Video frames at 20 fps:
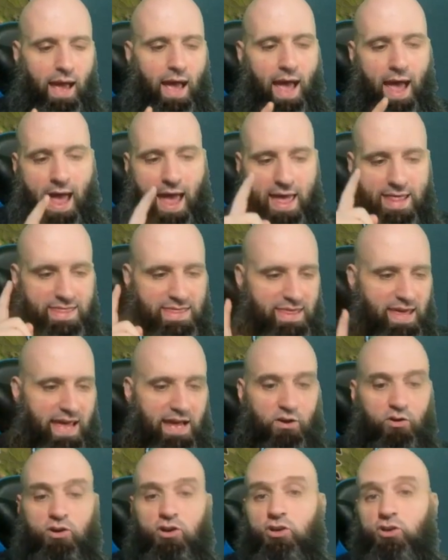and they
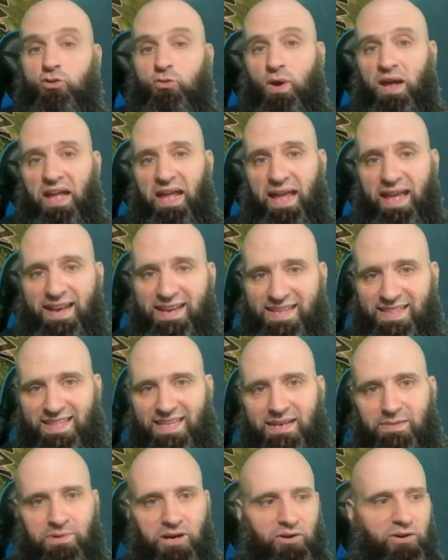couldn't do
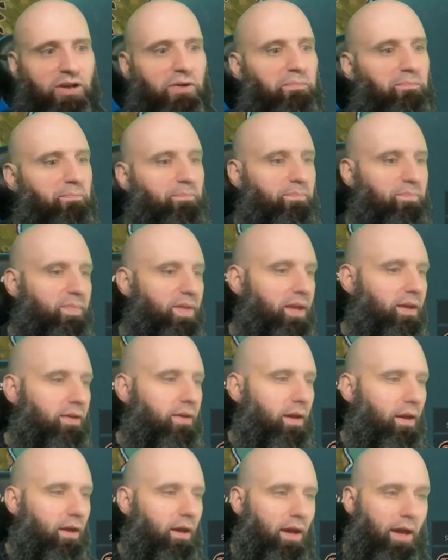anything about it
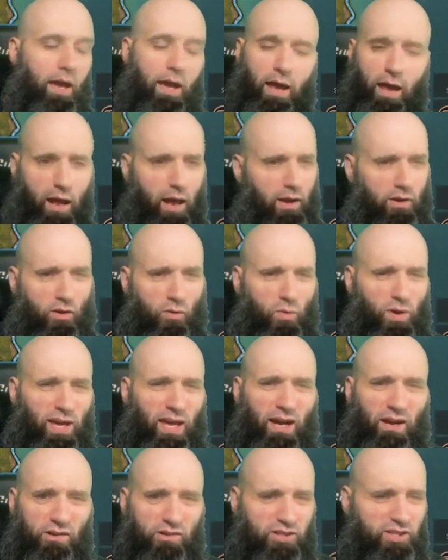and no one
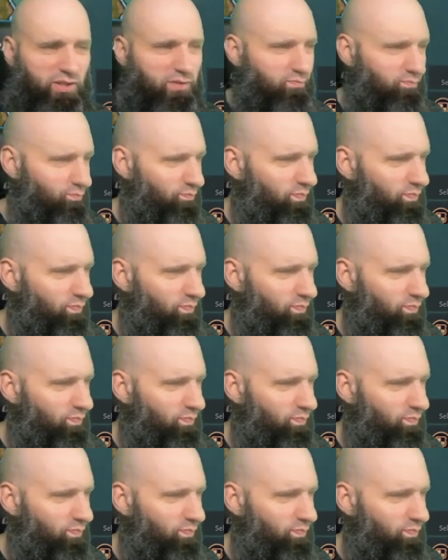cares?